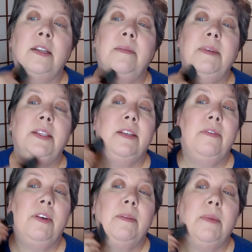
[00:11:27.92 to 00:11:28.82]
Let me see
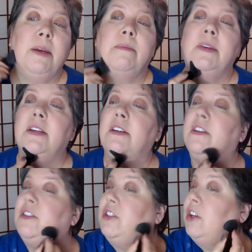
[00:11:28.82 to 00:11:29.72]
if I can make me
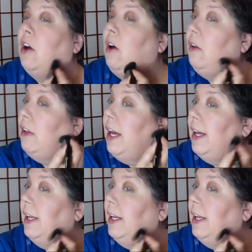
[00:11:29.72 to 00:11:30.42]
a jawline.